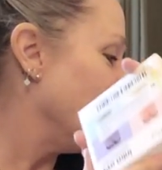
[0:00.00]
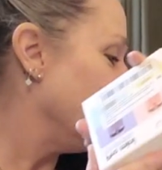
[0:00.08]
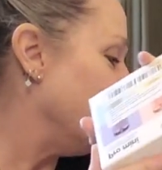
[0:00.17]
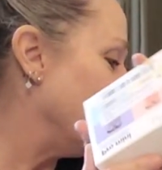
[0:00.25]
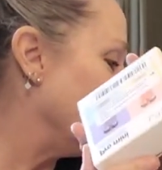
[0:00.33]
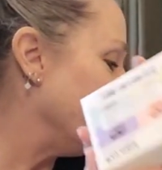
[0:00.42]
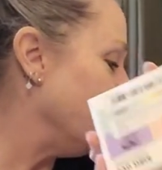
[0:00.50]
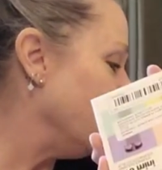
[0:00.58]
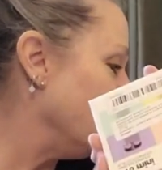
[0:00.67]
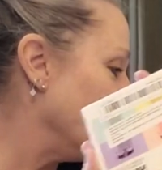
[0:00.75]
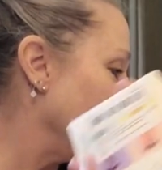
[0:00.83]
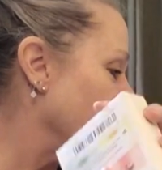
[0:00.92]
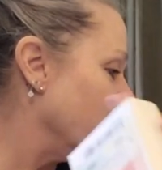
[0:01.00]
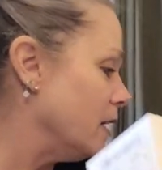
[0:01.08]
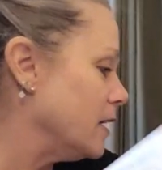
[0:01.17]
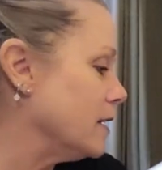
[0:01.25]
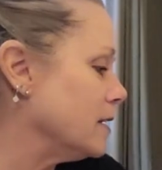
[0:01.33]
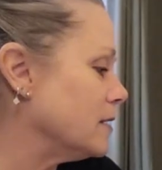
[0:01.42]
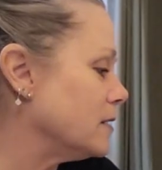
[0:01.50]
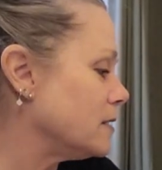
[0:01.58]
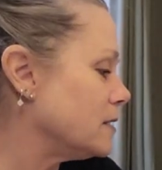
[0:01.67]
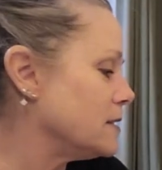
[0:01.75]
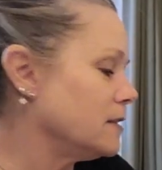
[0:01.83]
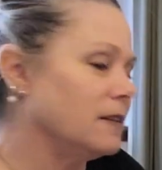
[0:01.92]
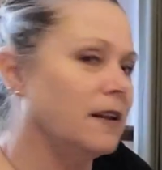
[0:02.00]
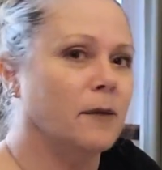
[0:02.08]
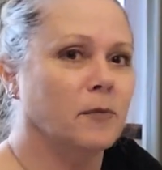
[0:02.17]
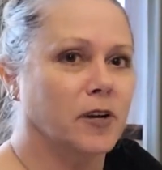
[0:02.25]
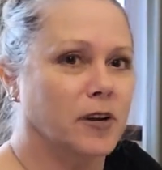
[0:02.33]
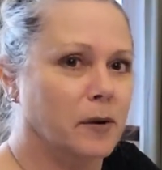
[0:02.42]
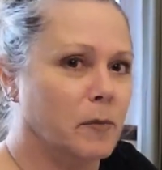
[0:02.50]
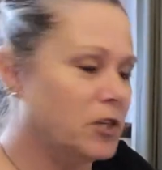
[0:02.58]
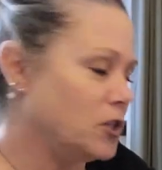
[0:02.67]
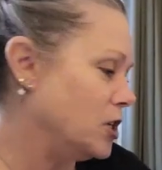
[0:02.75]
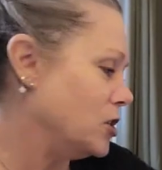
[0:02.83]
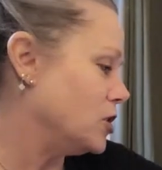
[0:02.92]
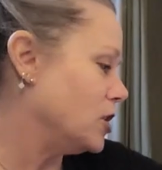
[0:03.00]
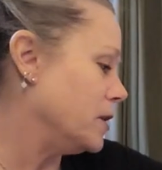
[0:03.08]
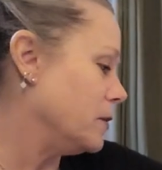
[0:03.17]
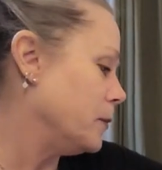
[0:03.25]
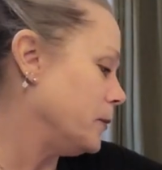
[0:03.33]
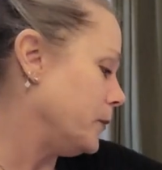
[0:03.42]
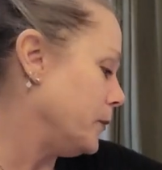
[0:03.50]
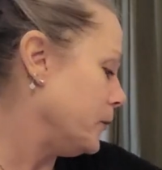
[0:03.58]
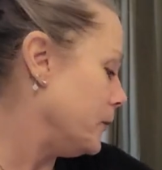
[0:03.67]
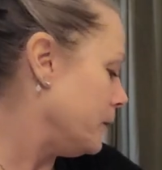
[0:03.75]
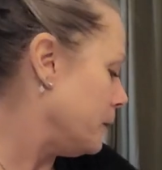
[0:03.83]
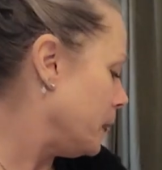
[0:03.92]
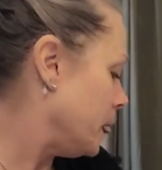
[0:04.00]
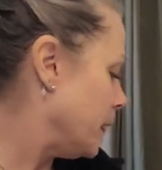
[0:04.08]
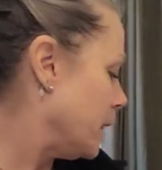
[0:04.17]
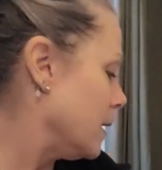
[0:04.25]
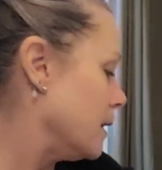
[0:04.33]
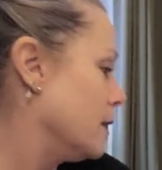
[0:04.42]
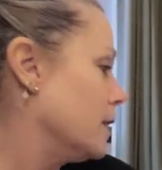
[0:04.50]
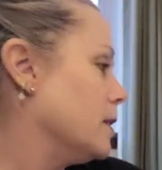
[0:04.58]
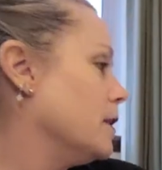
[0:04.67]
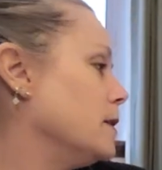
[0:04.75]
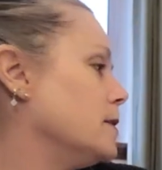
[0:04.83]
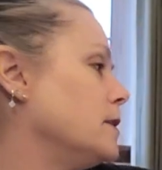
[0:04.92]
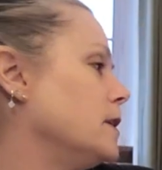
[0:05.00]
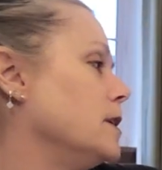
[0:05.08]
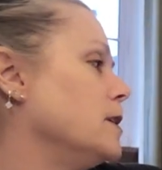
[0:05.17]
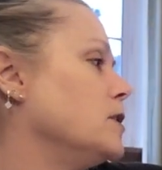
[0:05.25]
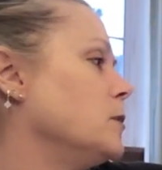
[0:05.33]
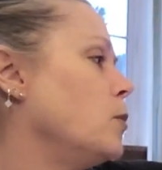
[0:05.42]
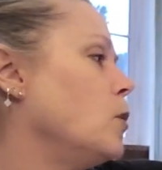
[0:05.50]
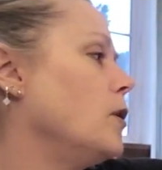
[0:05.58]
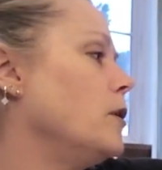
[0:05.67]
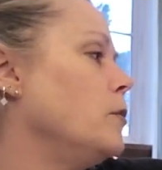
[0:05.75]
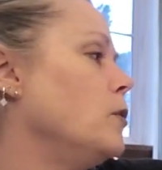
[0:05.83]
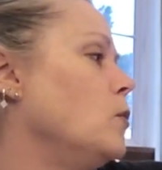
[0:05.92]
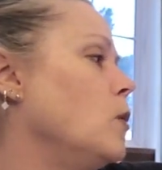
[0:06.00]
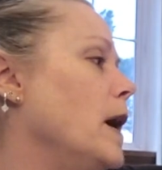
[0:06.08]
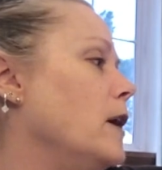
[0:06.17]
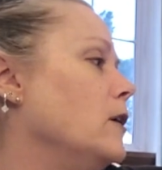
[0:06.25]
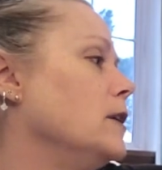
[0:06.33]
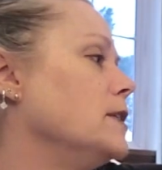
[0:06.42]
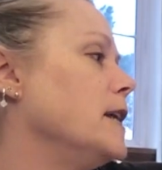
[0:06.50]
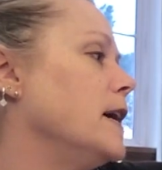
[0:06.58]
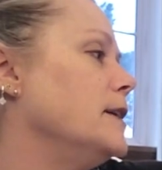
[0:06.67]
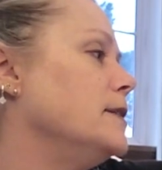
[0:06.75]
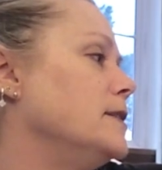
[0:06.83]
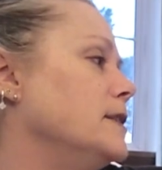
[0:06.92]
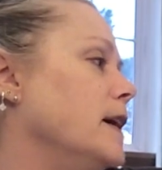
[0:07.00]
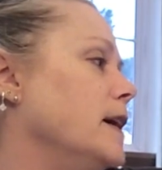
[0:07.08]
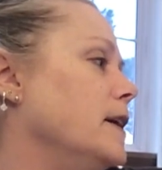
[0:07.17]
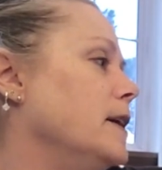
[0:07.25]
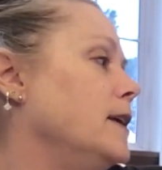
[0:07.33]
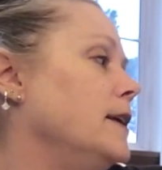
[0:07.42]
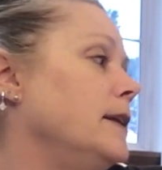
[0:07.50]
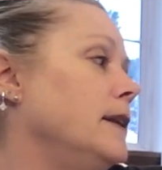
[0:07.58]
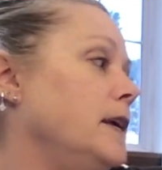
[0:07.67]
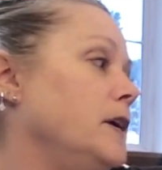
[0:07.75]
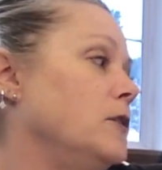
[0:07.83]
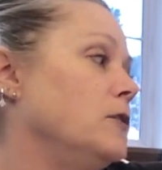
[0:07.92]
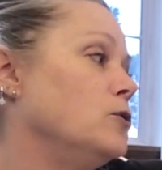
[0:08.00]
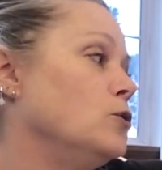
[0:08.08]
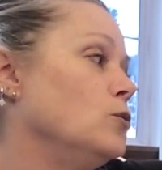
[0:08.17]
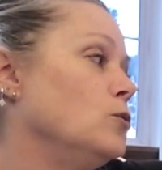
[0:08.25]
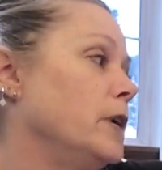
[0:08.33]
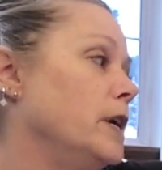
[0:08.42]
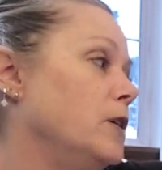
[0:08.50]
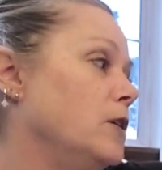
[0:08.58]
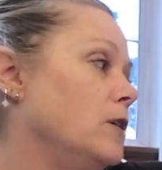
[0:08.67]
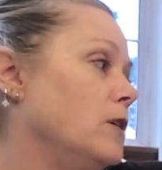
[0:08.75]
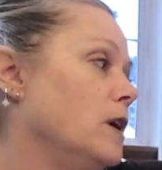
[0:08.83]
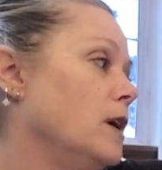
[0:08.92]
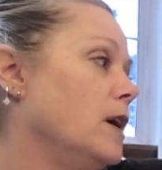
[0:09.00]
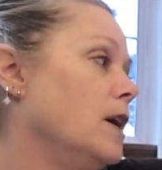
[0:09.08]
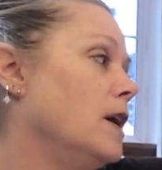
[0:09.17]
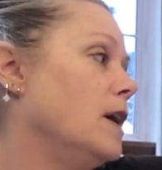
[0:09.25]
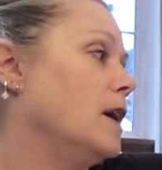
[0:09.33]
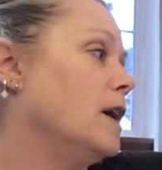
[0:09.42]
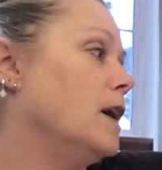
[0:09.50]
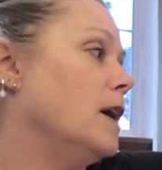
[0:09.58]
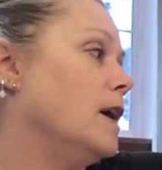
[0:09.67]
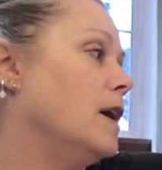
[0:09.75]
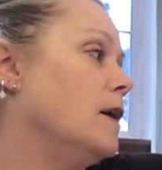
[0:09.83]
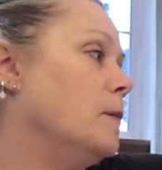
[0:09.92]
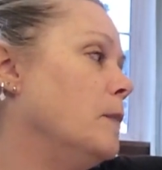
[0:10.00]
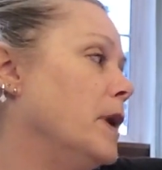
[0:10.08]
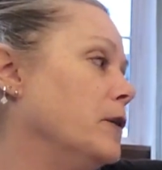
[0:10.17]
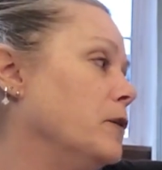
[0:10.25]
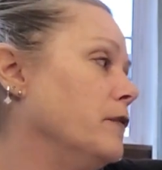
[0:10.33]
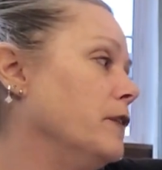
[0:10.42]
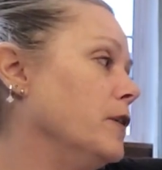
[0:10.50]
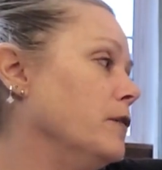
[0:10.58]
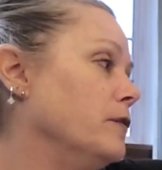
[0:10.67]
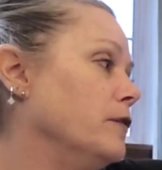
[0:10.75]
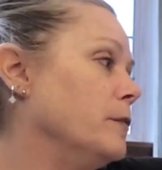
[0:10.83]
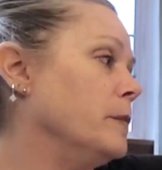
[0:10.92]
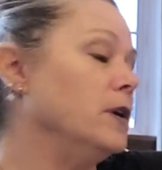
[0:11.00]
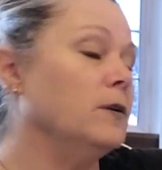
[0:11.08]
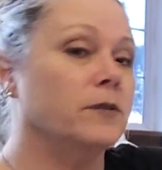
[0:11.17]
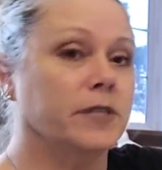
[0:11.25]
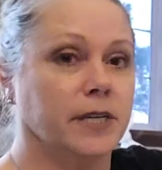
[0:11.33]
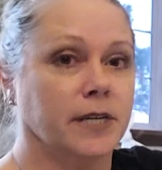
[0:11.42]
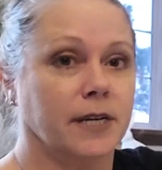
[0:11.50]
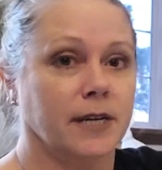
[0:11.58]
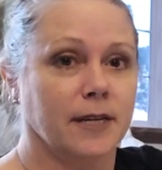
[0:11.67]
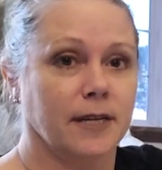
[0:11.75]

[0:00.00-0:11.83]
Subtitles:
Now here is, I'm looking at my cheat sheet. This is a portable wireless headset, in-ear, dual-ear microphone for music.